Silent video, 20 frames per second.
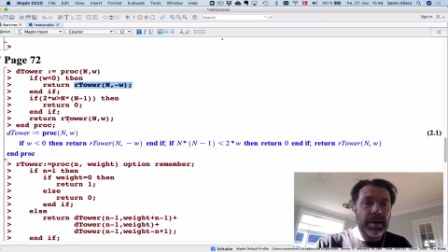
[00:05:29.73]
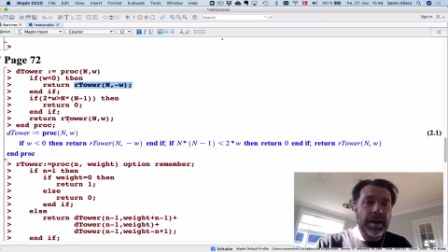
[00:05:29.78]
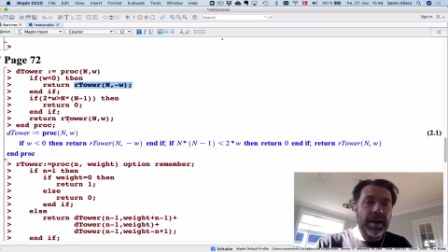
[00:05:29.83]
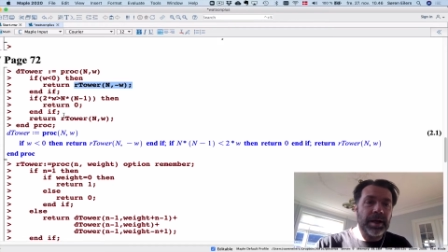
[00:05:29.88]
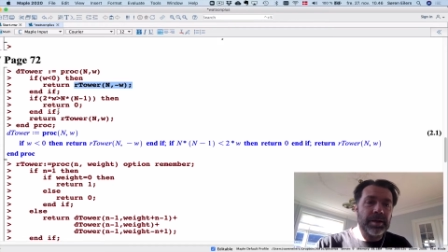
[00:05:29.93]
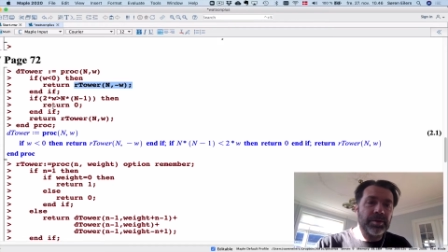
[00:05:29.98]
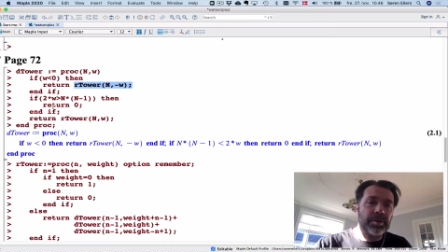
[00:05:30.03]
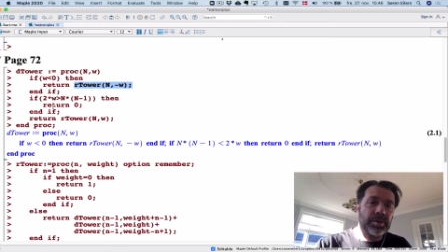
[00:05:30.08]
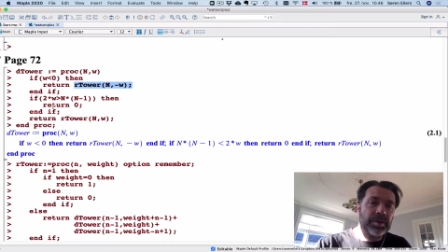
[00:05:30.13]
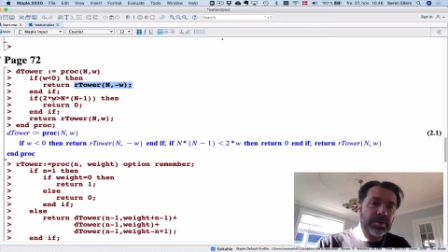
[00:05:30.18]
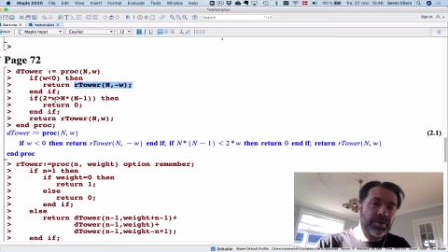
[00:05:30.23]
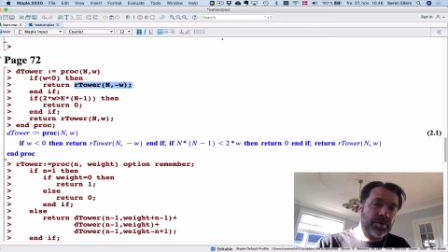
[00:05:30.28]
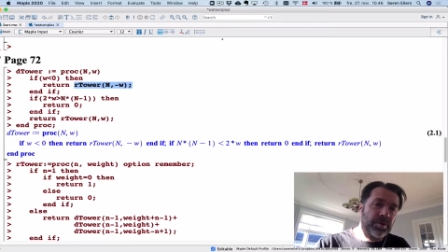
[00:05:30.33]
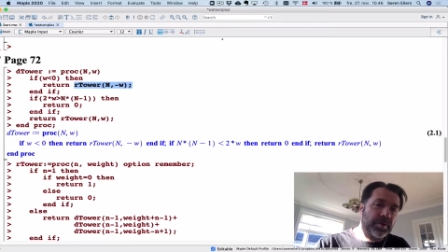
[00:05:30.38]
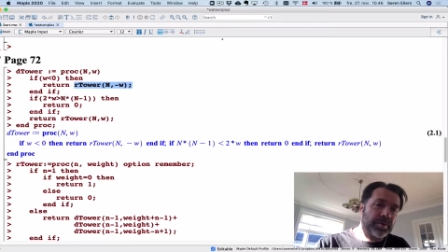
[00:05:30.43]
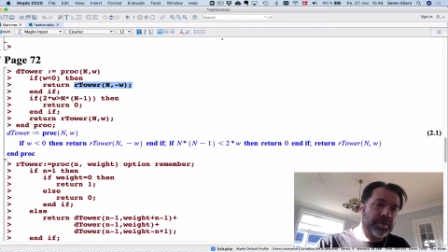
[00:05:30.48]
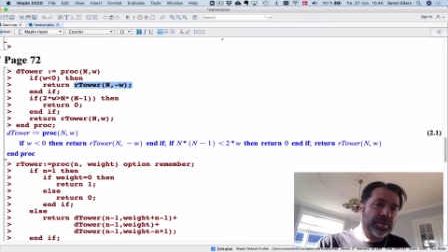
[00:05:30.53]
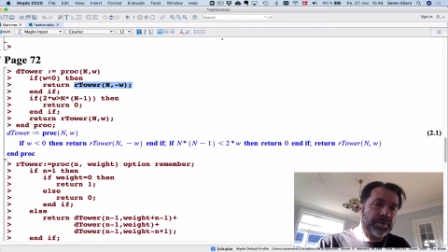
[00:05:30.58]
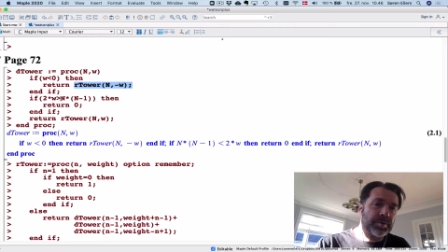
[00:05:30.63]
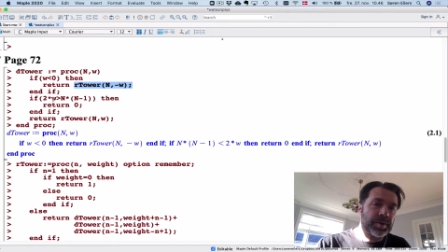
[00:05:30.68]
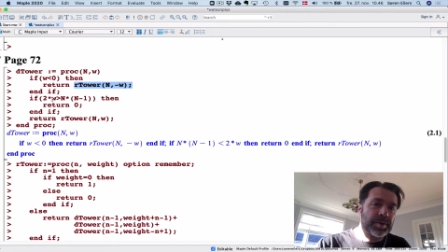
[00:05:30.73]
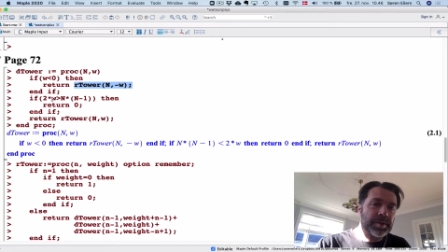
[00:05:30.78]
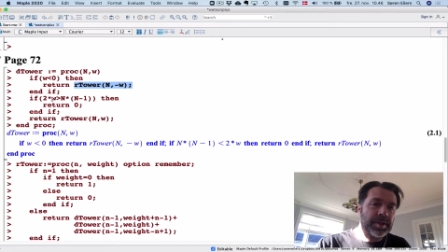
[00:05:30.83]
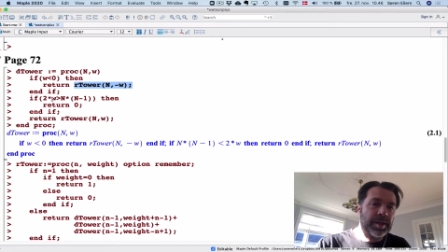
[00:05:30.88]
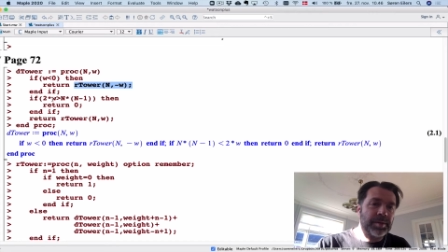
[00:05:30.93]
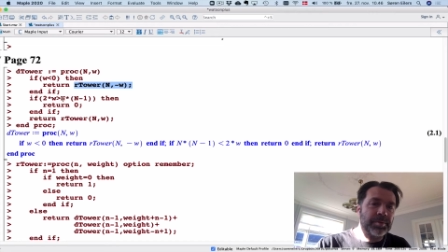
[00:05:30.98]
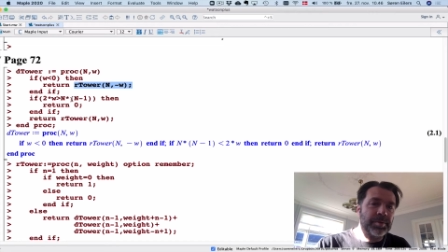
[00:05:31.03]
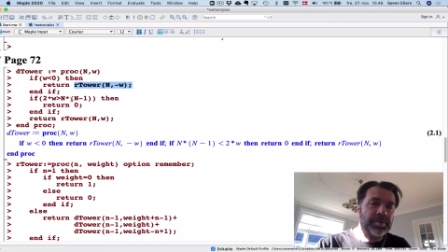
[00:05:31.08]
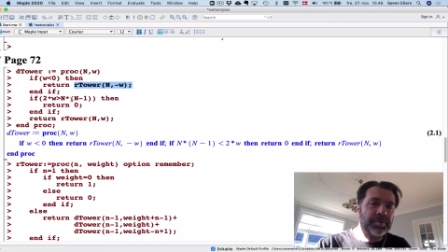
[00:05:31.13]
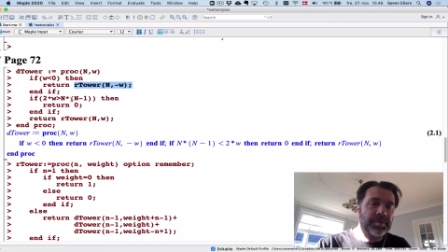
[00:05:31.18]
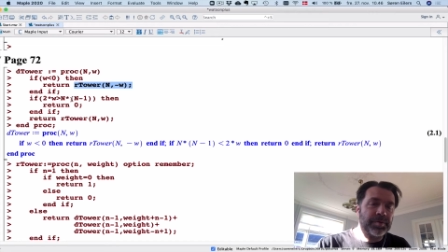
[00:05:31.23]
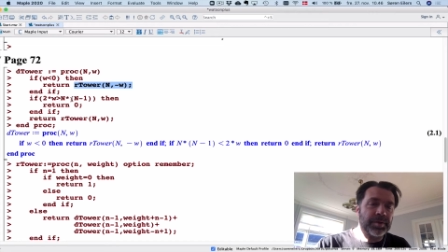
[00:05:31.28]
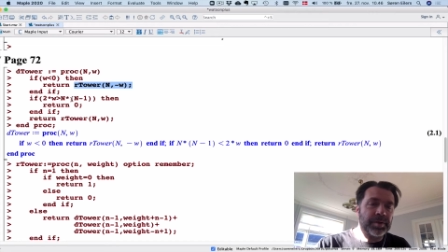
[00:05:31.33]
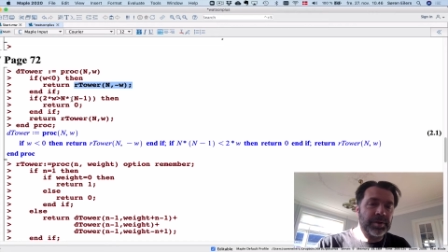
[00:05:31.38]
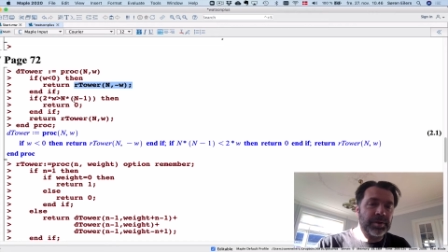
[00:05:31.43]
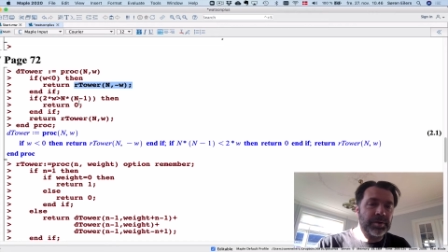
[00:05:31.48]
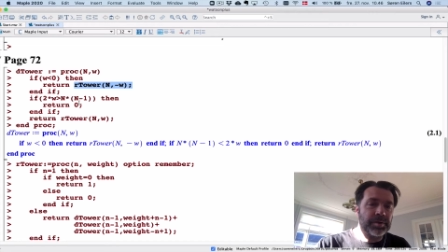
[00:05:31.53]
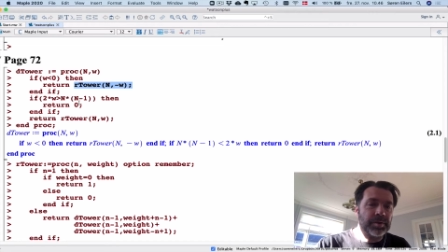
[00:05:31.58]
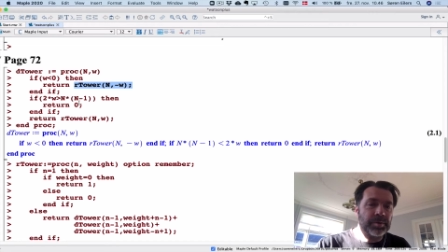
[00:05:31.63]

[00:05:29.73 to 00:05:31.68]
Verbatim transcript: And you can sort of do the same if the,